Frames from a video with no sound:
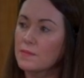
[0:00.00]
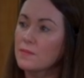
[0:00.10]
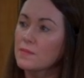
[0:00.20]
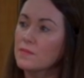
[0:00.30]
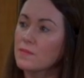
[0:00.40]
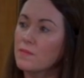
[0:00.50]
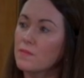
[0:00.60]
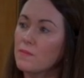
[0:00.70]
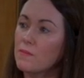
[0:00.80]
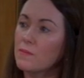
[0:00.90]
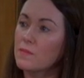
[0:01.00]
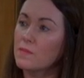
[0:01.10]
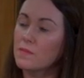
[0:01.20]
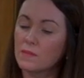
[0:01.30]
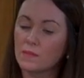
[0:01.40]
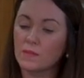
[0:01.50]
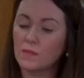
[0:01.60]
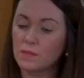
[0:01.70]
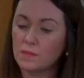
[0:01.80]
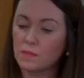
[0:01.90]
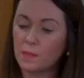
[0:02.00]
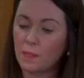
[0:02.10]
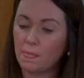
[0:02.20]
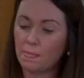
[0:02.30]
The person shown says nothing.